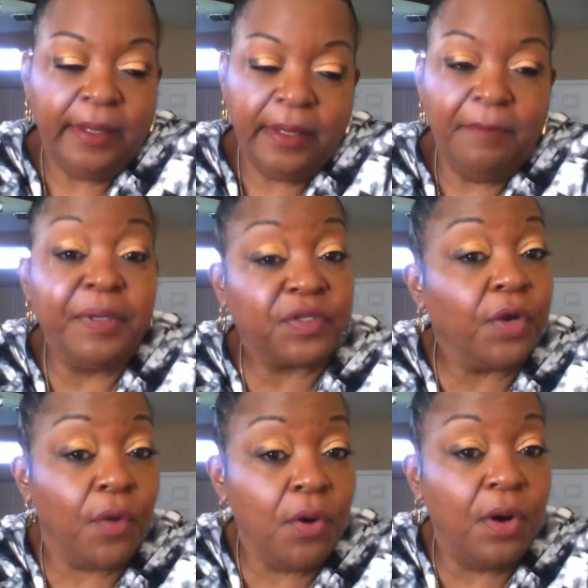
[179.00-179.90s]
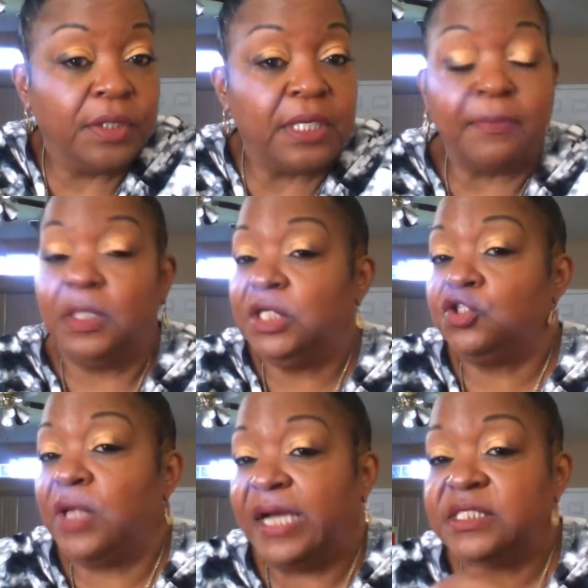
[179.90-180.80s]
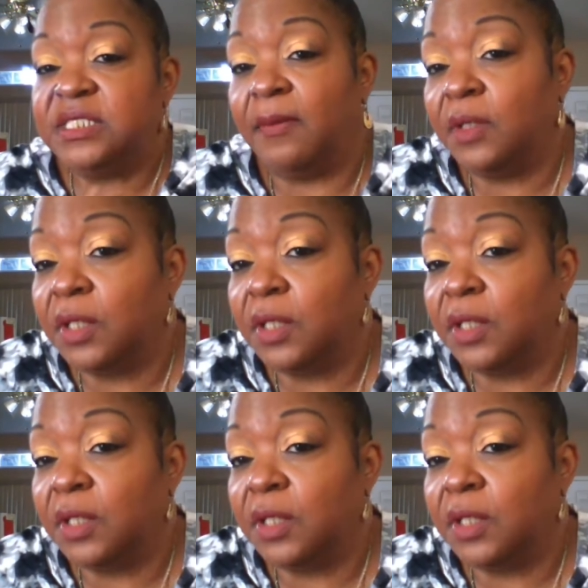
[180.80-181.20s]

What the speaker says: But they're on, and I'm going to let you guys see. I'm going to